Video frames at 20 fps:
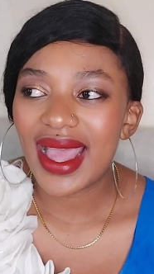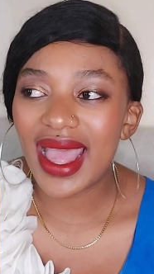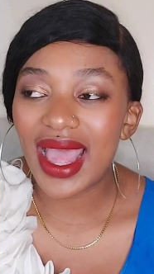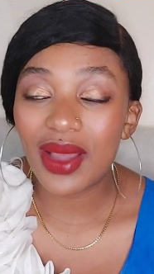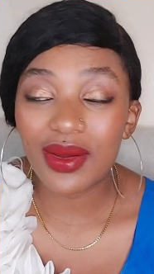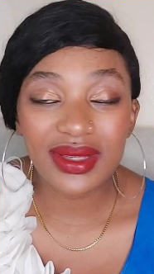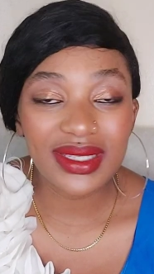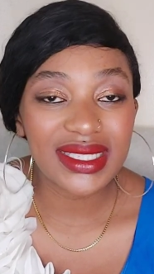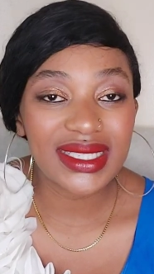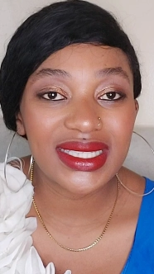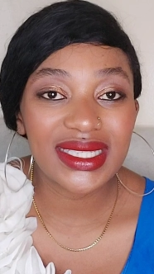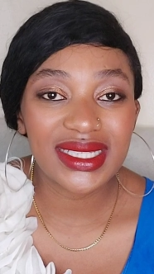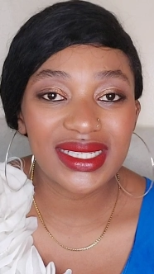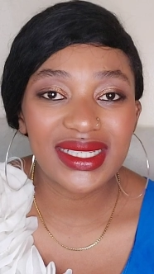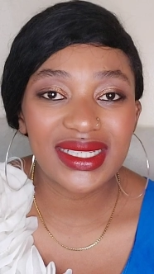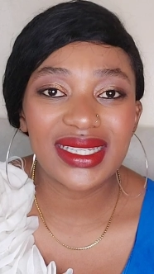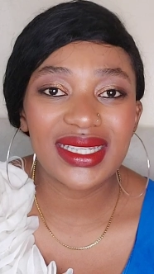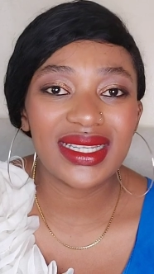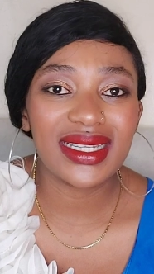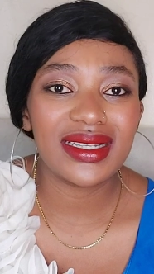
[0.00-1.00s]
I was
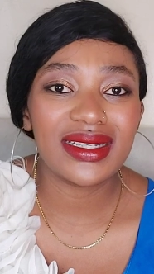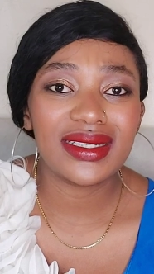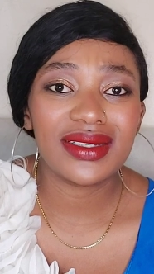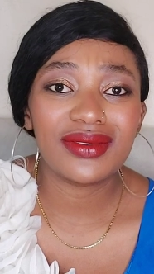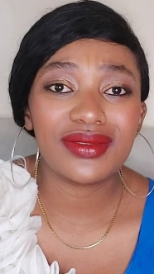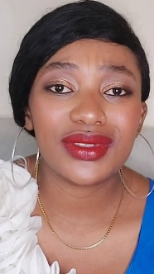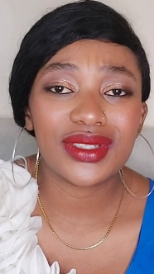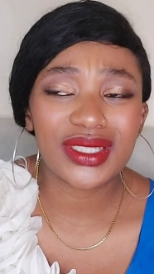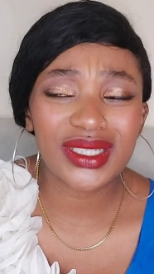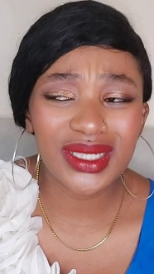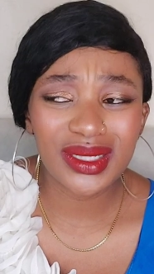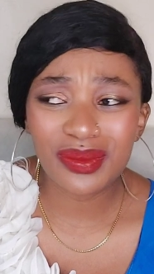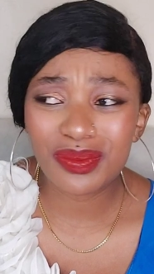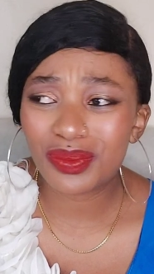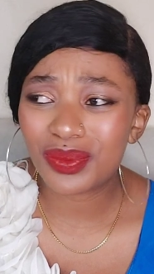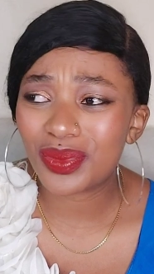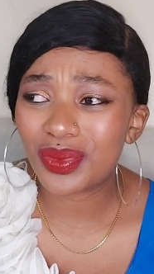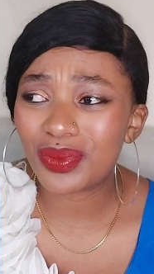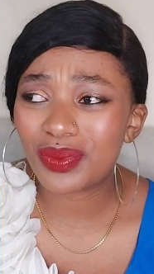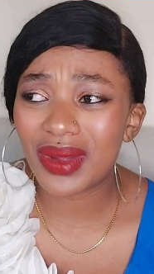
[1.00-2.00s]
drinking
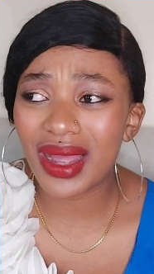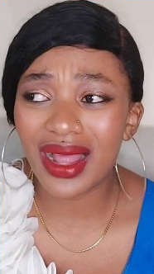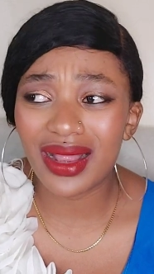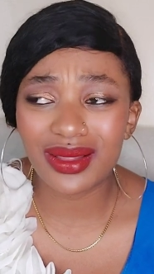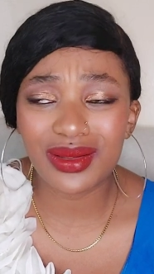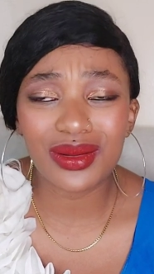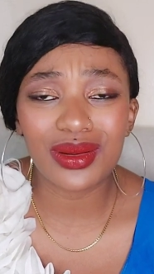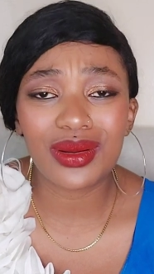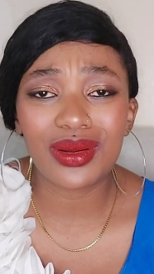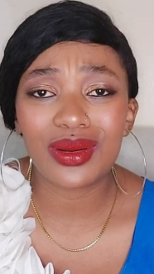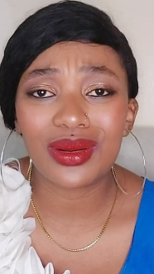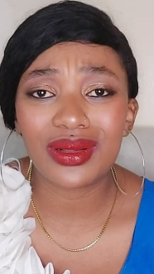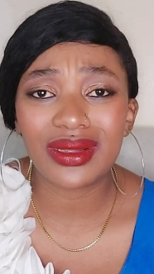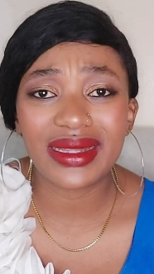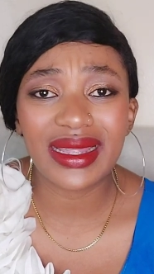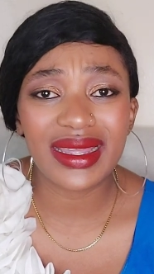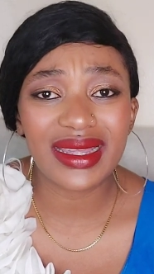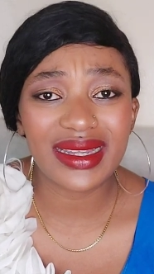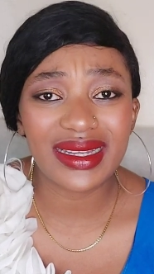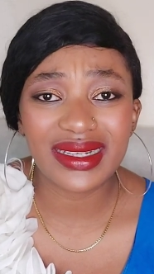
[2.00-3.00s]
cheap alcohol
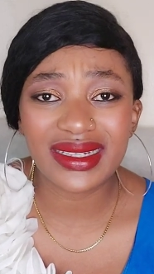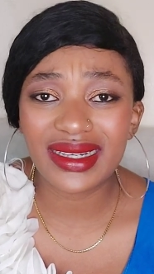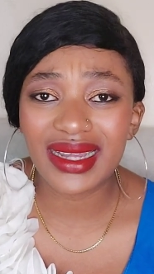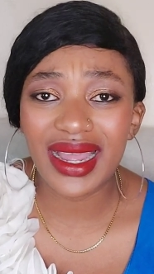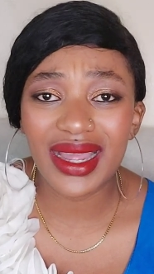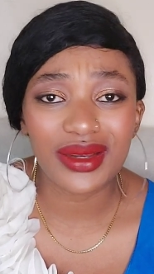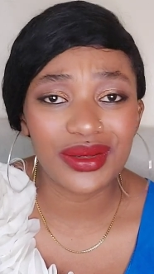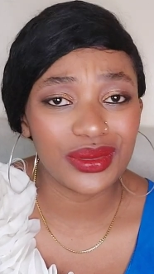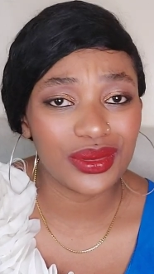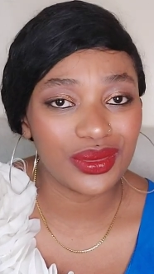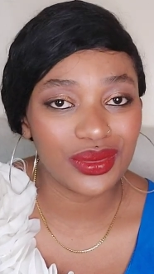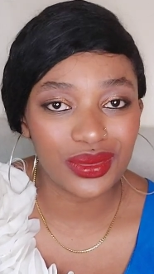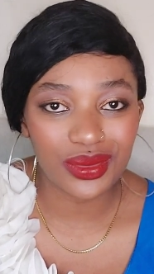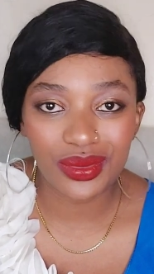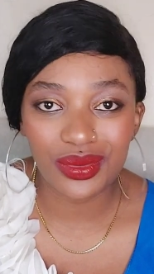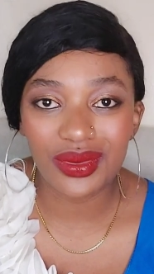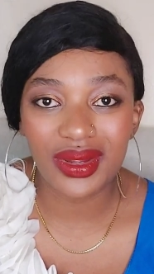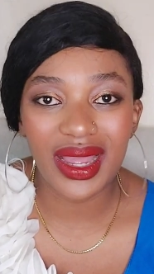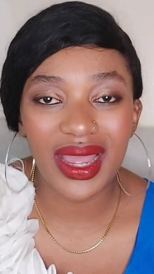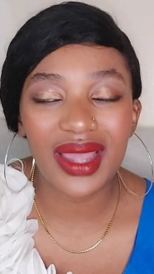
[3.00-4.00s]
like i don't
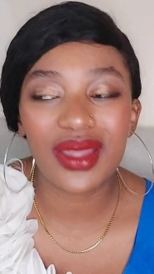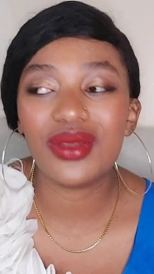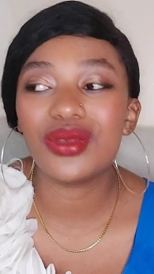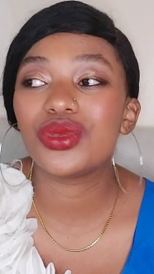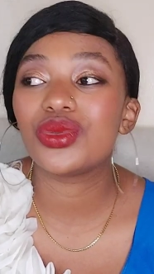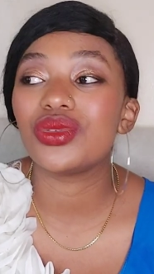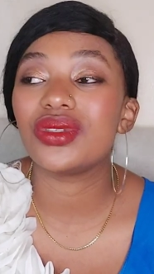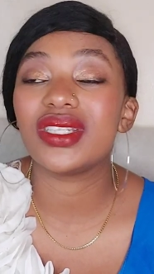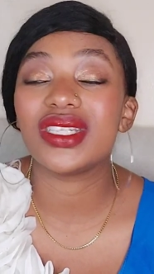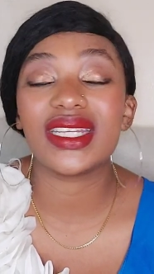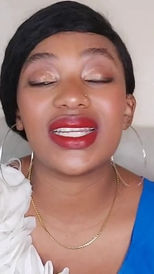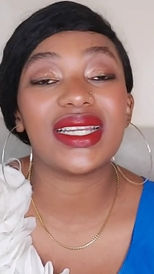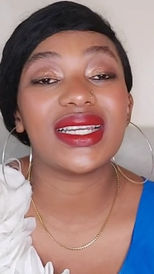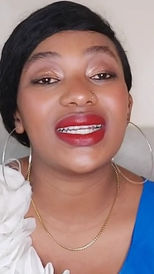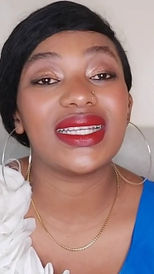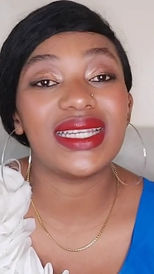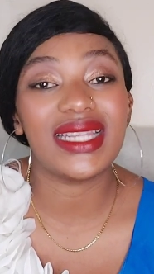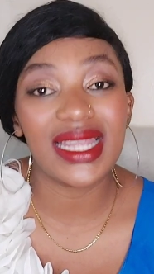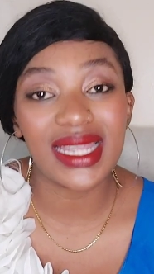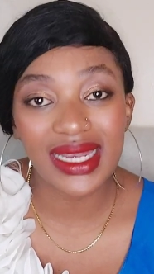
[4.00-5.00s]
know i used to
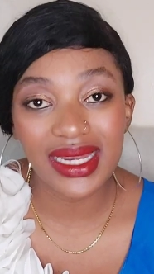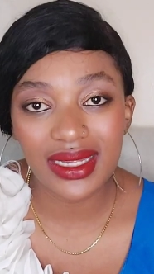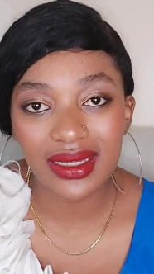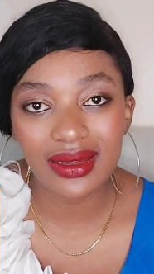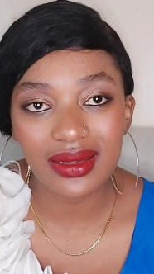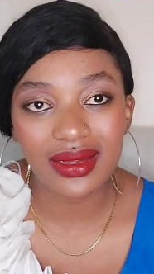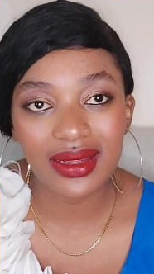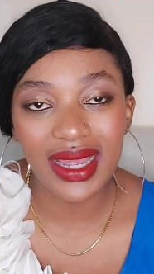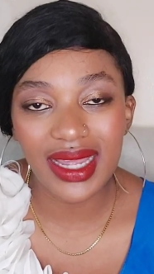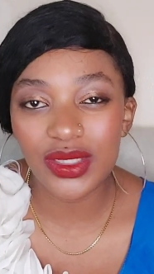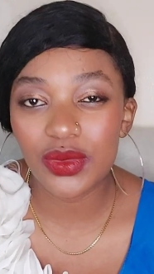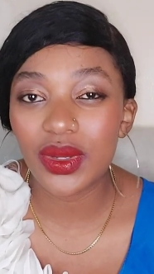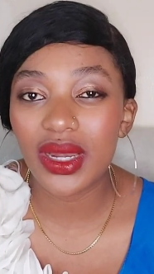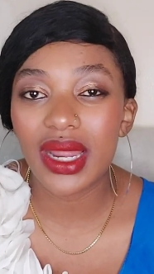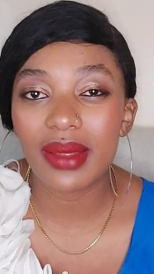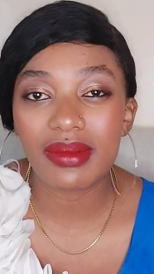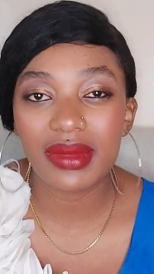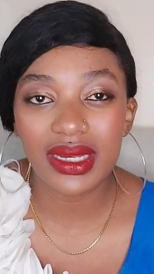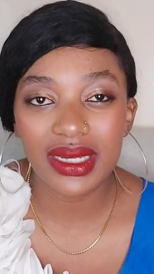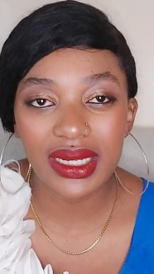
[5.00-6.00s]
drink daily guys when
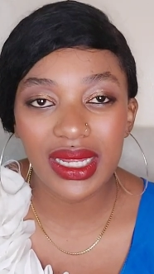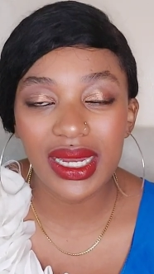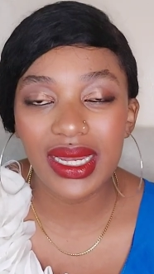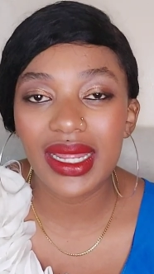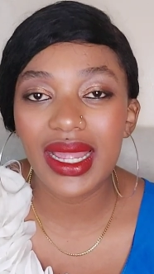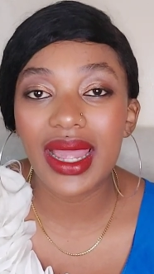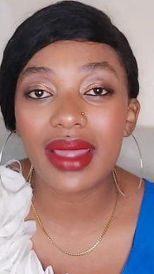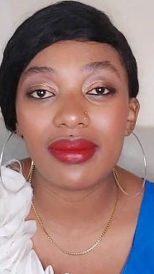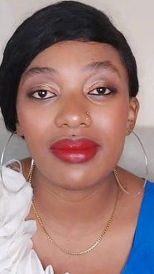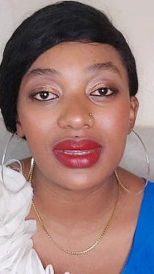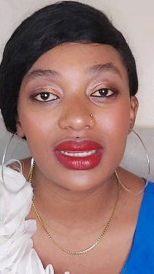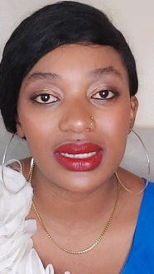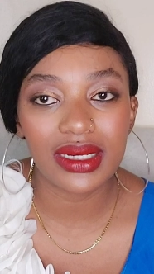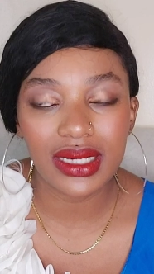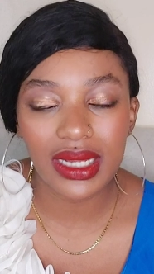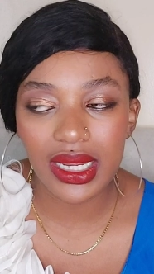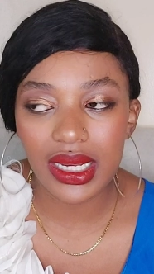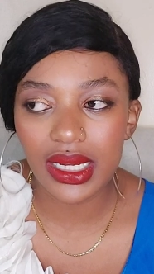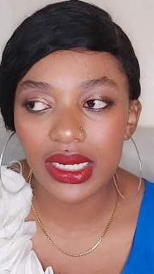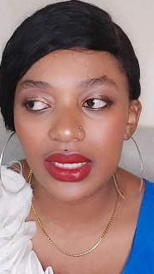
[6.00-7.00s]
i mean daily i mean
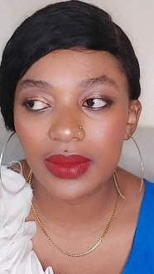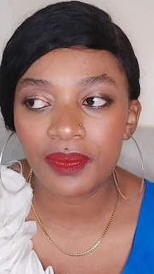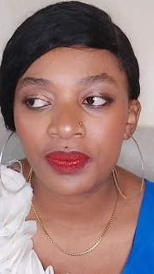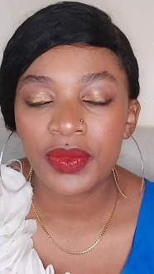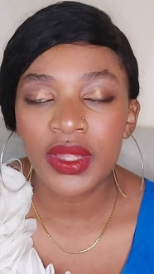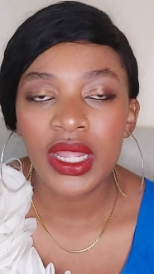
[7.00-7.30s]
daily